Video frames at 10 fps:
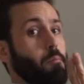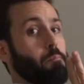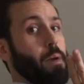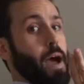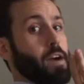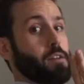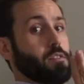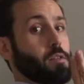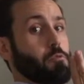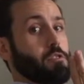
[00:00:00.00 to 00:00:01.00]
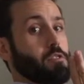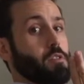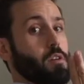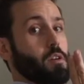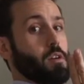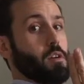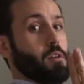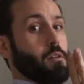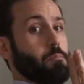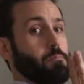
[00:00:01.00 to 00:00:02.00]
back someone's
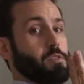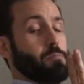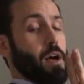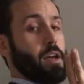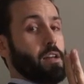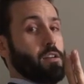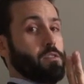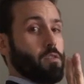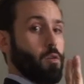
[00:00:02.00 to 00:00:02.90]
spine is,